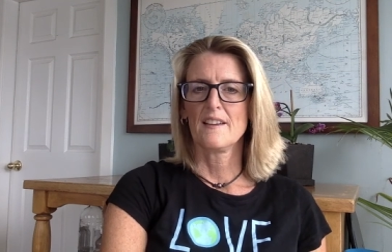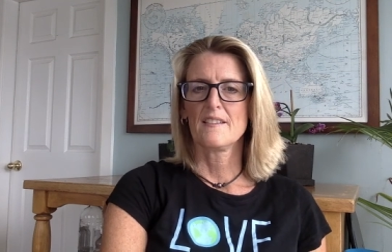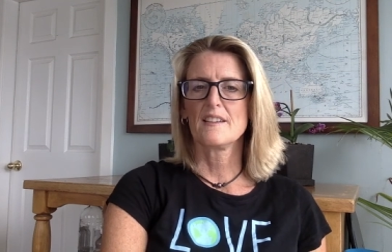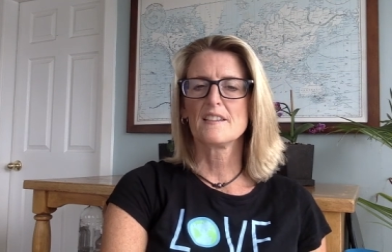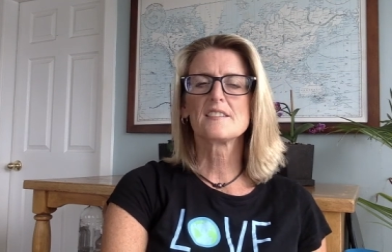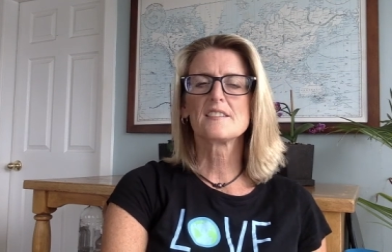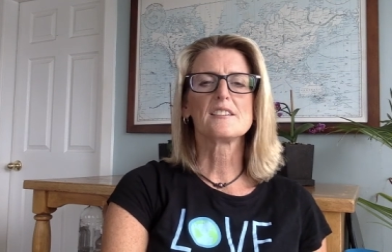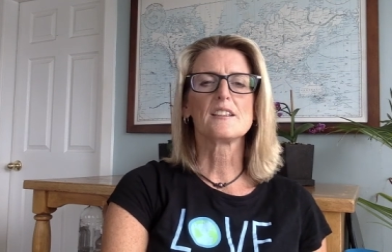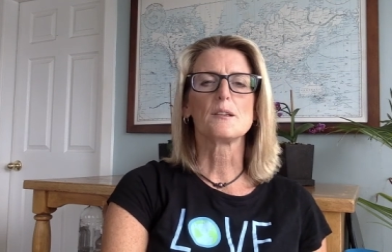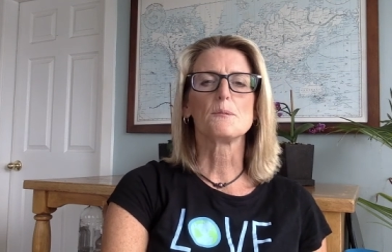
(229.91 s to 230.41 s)

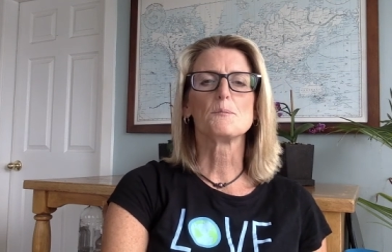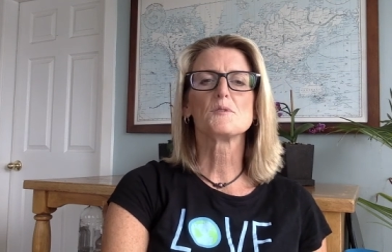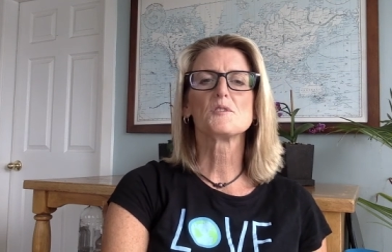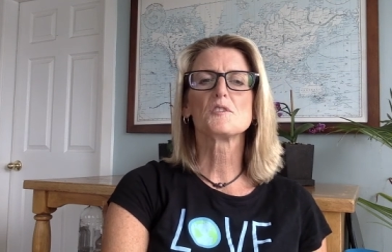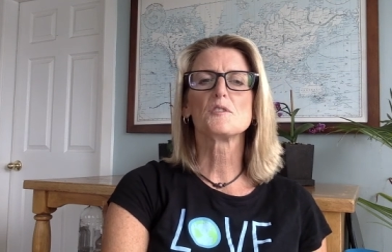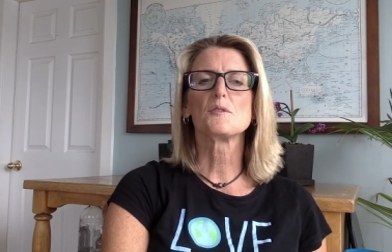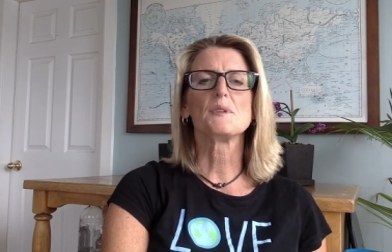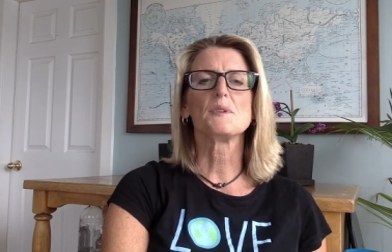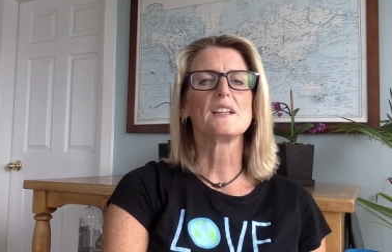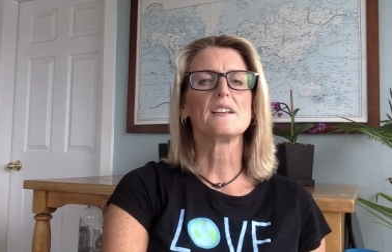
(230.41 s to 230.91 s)
This seems
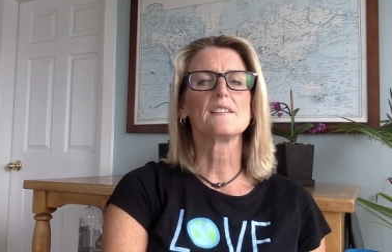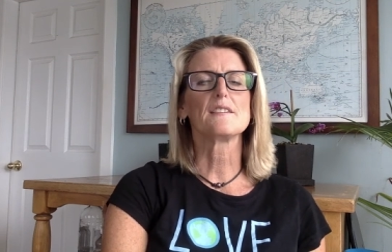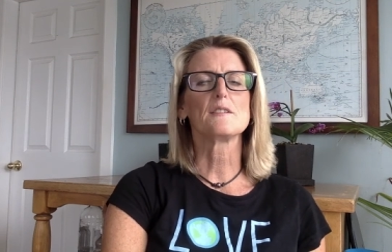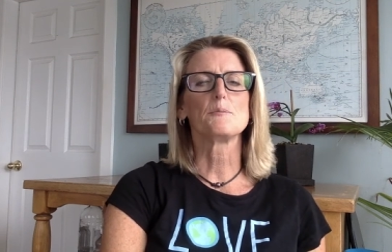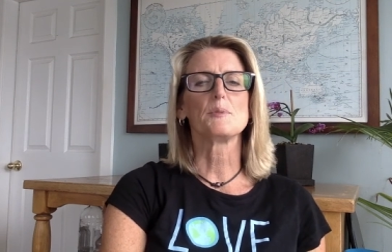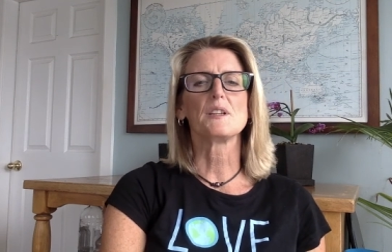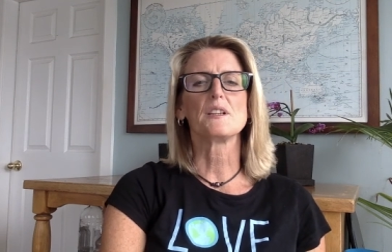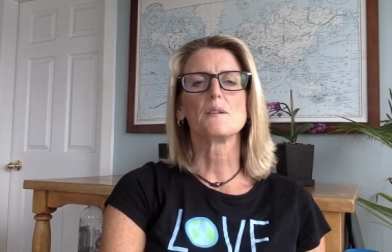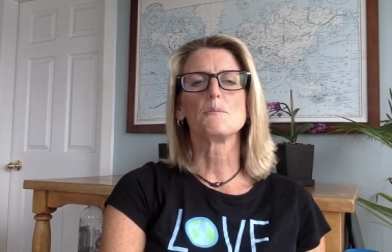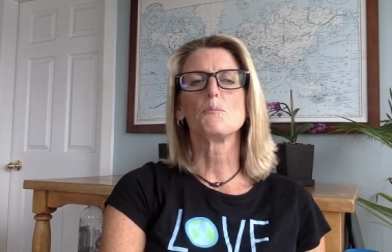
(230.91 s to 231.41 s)
to me to
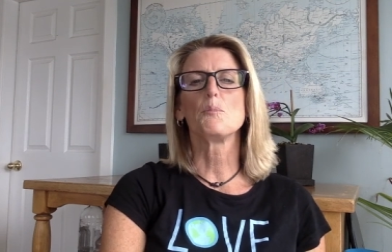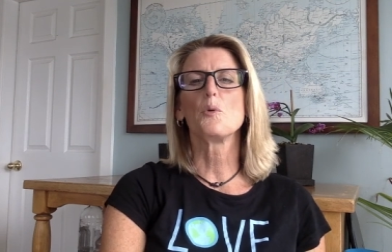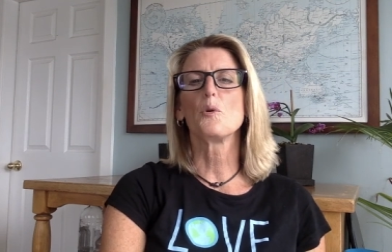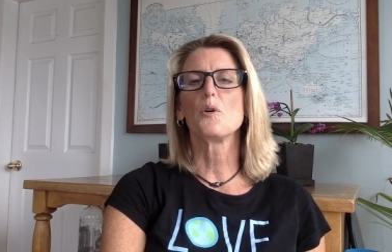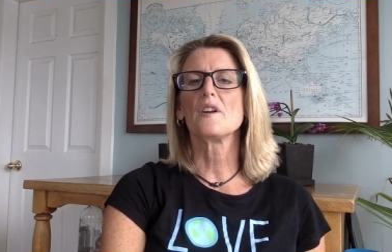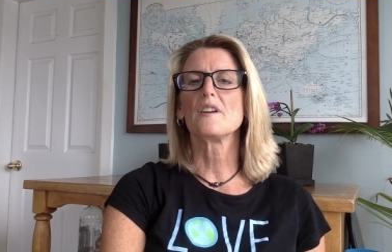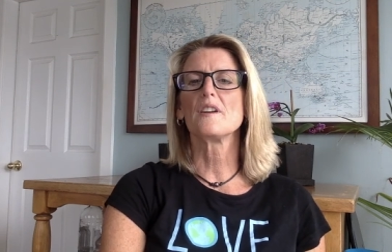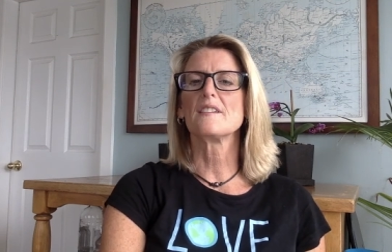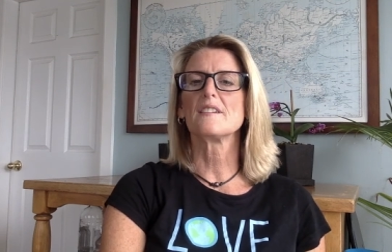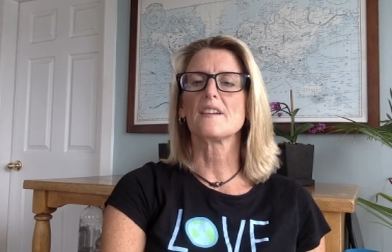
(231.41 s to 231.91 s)
be an
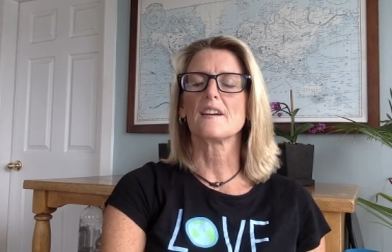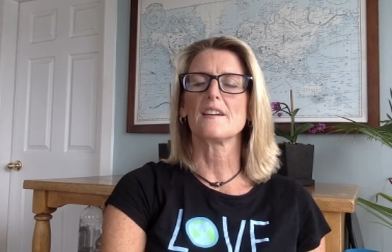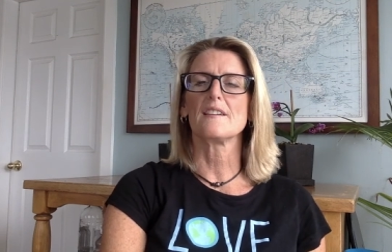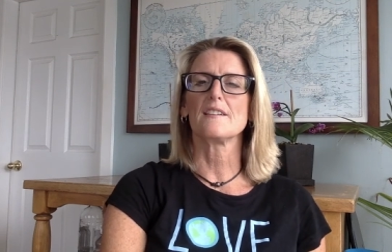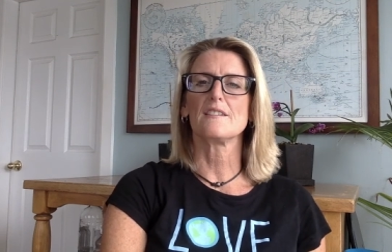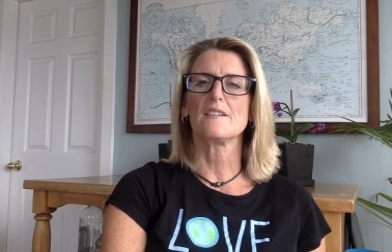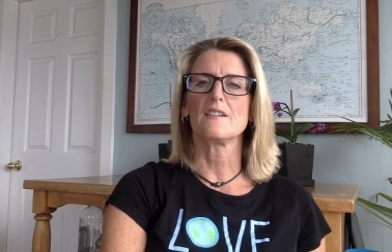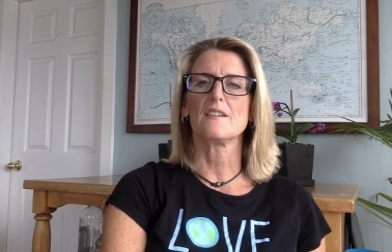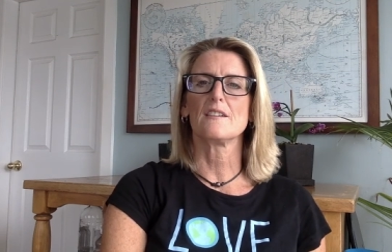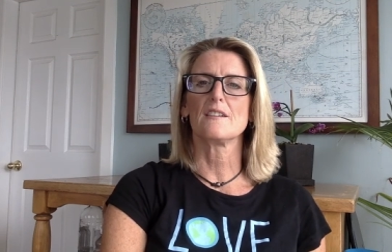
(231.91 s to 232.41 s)
important
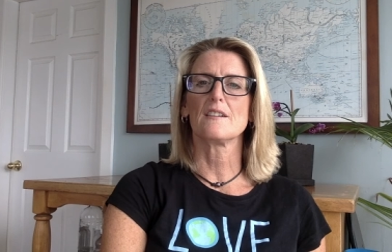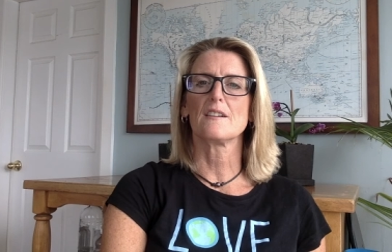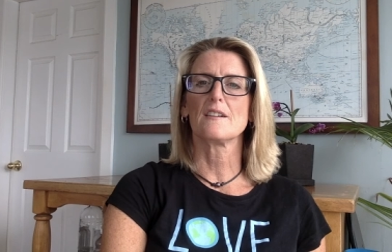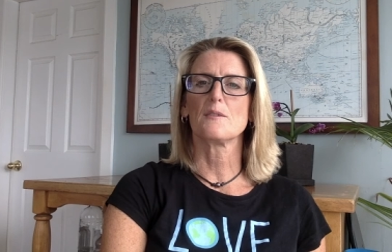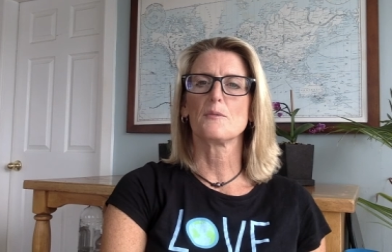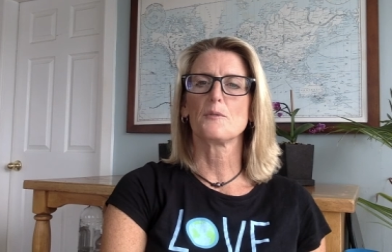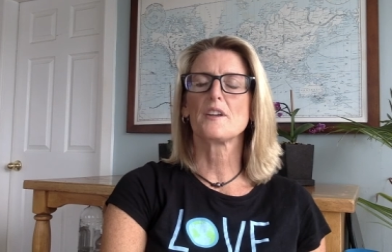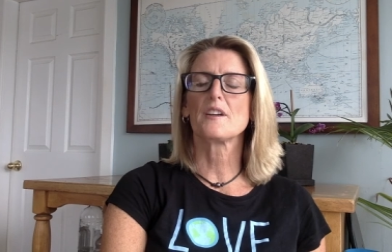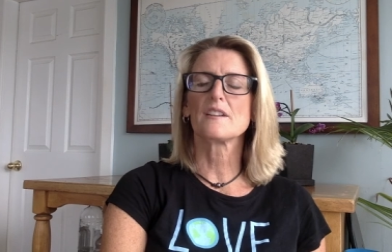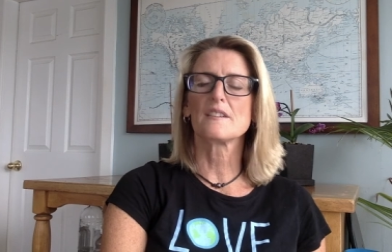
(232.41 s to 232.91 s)
dialogue
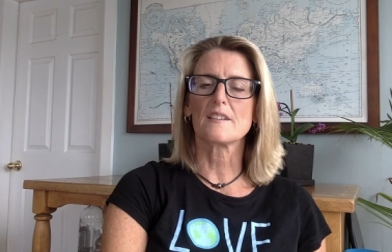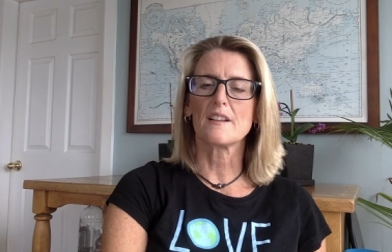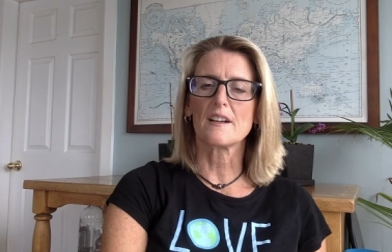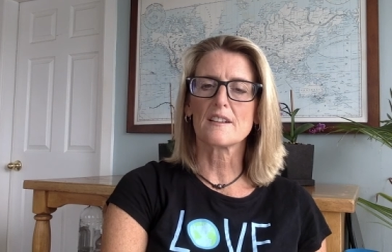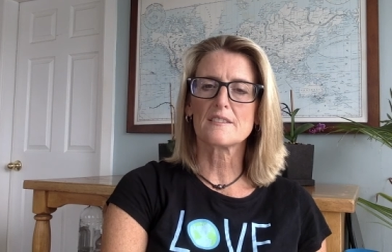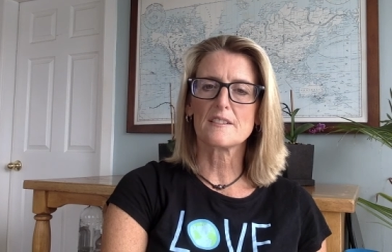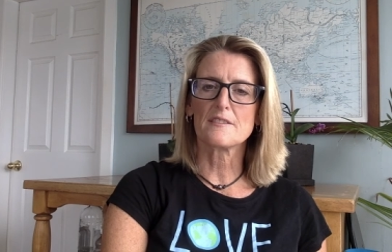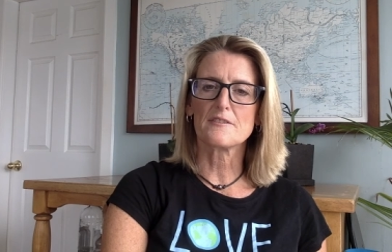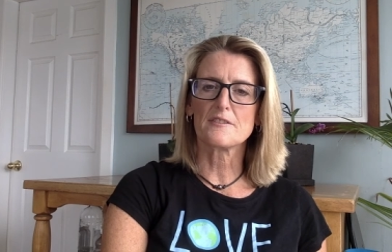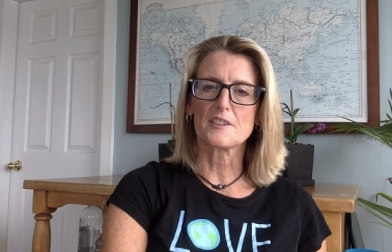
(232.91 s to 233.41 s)
we
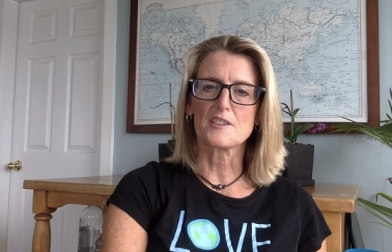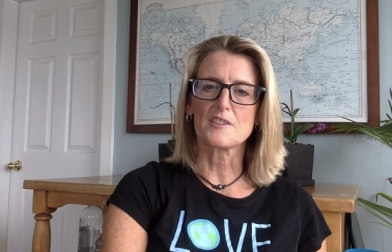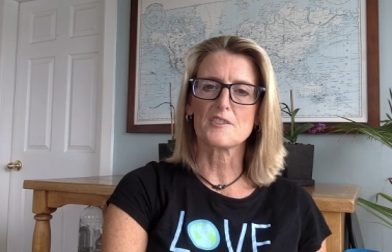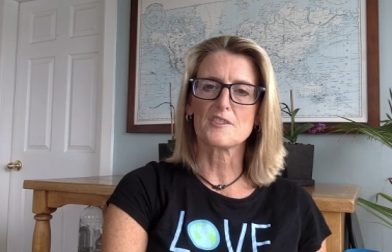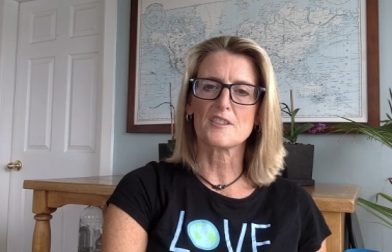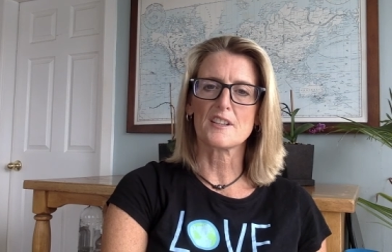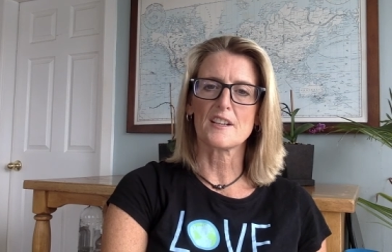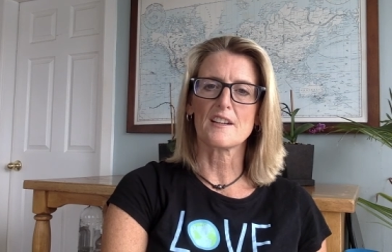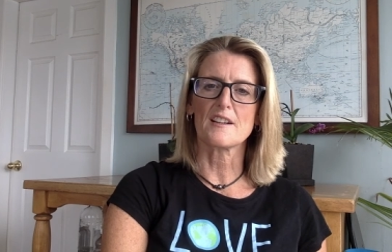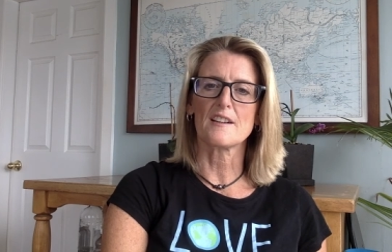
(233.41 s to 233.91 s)
collectively
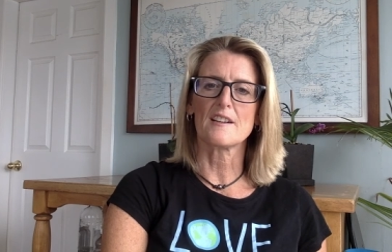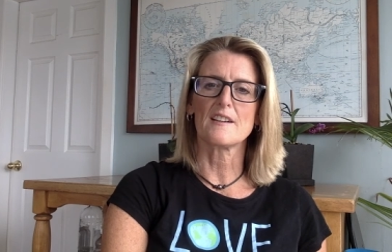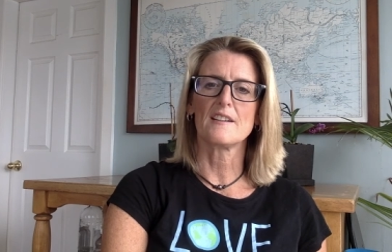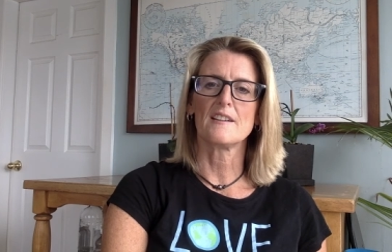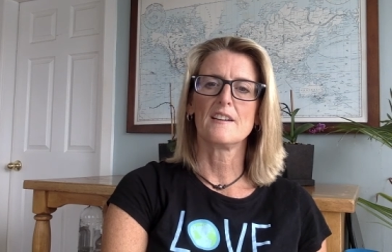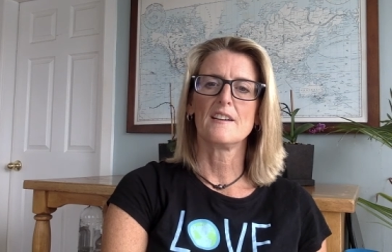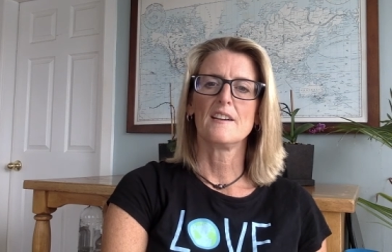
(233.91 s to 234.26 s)
share.